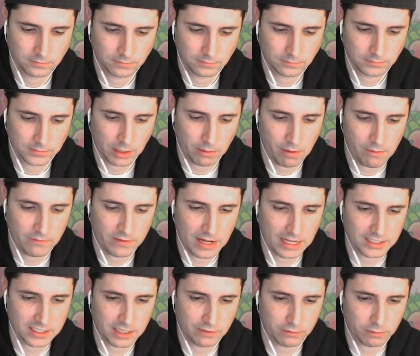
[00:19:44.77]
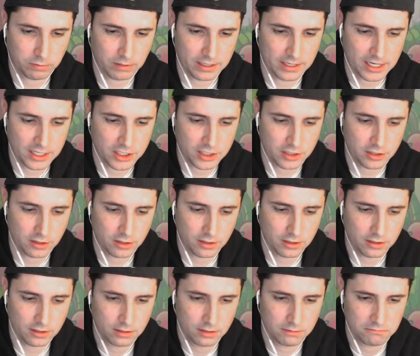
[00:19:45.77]
That way we've got stuff to play next turn.
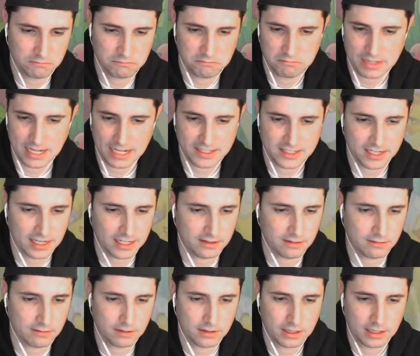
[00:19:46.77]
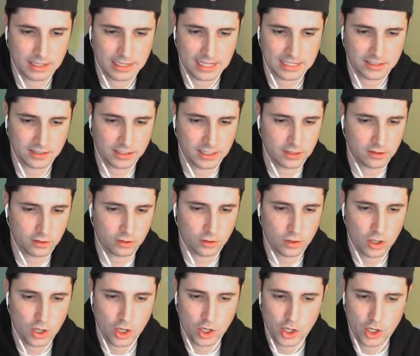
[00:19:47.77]
That's it. That's lethal.
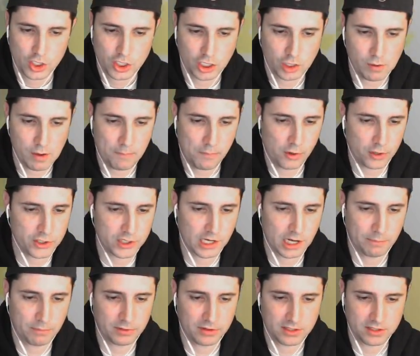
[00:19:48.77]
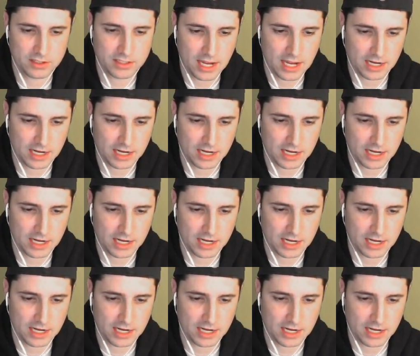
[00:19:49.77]
So we pushing up with this deck.